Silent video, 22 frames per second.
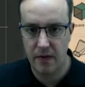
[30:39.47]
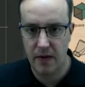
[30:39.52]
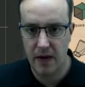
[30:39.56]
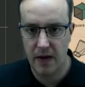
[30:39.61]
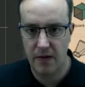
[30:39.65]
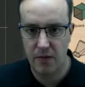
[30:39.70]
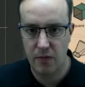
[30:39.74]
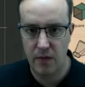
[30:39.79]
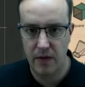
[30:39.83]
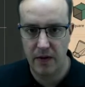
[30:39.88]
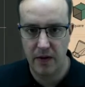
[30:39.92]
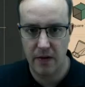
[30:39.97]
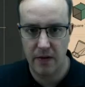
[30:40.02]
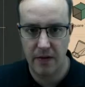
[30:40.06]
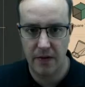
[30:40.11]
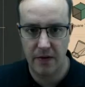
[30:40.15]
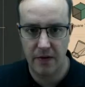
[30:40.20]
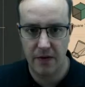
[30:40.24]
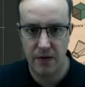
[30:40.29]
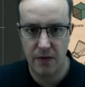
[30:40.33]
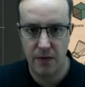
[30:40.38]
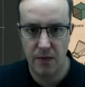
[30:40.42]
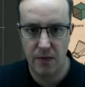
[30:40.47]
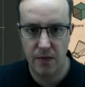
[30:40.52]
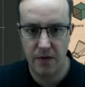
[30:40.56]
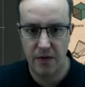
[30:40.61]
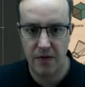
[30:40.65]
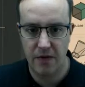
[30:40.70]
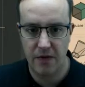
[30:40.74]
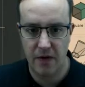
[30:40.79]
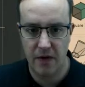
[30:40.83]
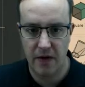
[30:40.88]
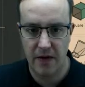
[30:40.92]
and we're going to
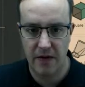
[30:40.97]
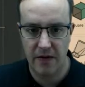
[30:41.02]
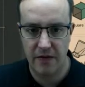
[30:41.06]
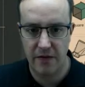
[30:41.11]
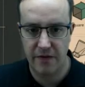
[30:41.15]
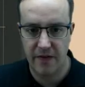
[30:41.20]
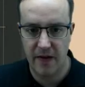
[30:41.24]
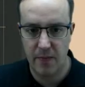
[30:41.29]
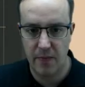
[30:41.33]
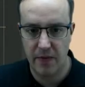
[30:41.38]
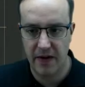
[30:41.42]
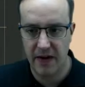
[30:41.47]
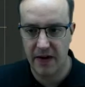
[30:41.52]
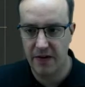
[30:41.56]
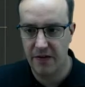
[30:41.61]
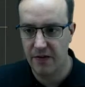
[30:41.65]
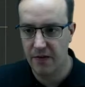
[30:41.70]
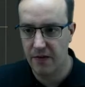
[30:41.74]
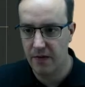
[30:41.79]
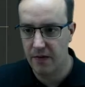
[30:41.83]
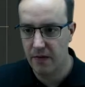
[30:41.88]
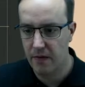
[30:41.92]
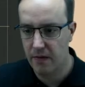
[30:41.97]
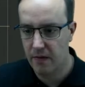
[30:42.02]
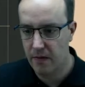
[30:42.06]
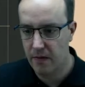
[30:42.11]
design to fabrication.